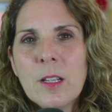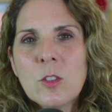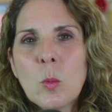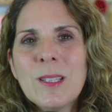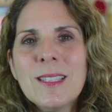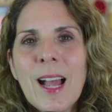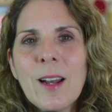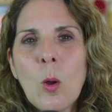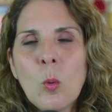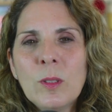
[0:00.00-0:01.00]
So it's not
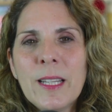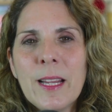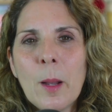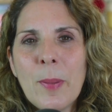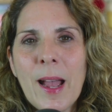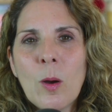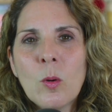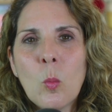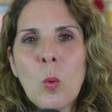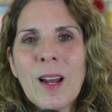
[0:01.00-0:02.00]
only about
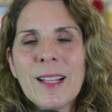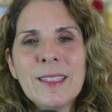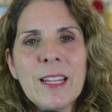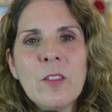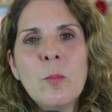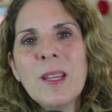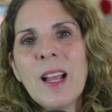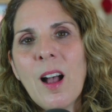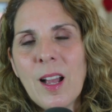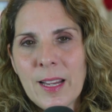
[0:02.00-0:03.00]
what I leave
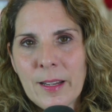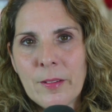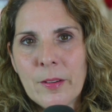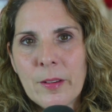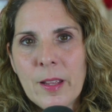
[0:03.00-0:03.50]
behind,